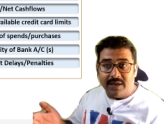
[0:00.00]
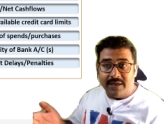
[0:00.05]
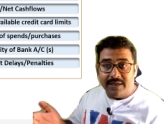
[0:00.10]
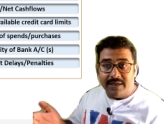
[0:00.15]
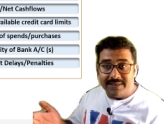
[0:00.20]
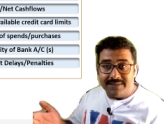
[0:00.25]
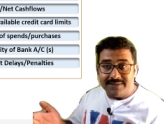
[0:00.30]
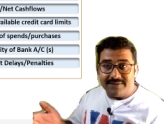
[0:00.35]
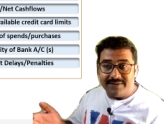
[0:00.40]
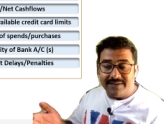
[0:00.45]

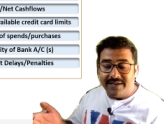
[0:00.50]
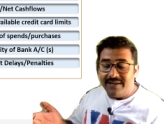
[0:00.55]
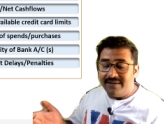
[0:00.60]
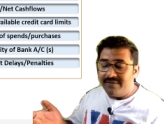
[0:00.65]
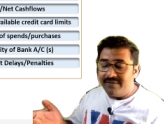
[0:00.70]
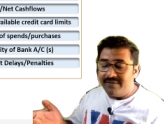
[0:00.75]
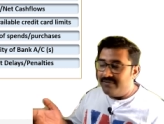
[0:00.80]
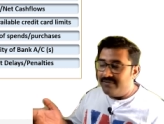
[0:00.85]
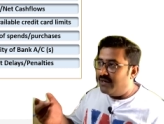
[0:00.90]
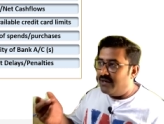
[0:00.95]
history,
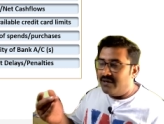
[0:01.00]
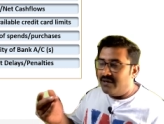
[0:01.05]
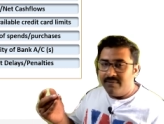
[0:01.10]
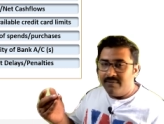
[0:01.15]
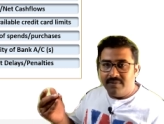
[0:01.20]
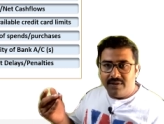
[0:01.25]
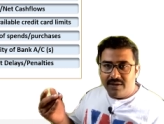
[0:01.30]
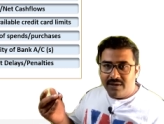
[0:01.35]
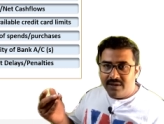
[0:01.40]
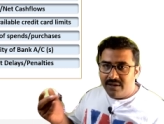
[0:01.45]
the
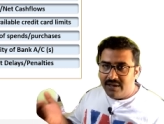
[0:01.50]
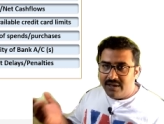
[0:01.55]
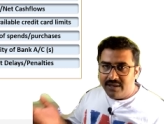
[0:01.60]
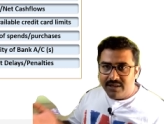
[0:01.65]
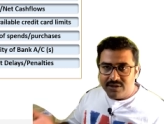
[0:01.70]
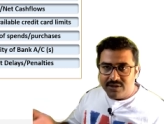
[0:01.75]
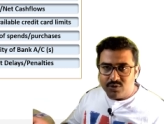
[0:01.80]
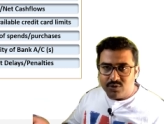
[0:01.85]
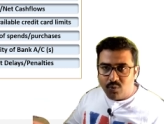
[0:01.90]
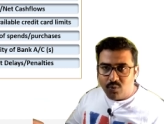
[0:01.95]

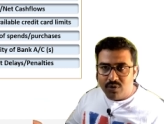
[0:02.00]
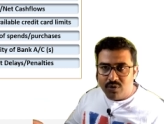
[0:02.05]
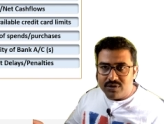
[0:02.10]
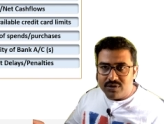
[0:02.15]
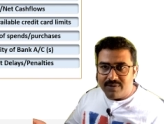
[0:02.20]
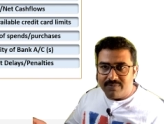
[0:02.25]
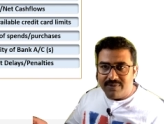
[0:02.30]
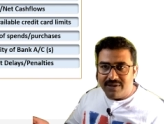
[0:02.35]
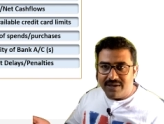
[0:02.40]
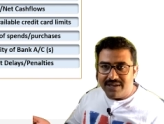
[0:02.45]
scores
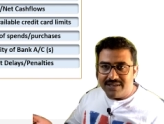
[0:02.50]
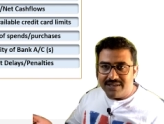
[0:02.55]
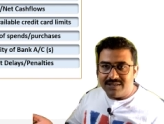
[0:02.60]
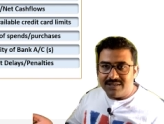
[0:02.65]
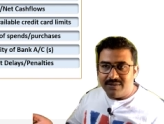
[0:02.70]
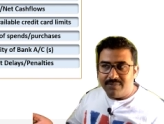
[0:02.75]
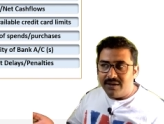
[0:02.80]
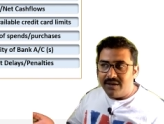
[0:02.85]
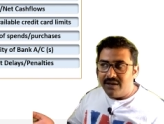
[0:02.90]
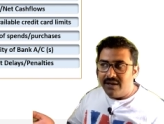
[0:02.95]
of the
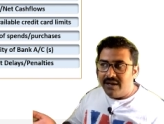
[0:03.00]
customer,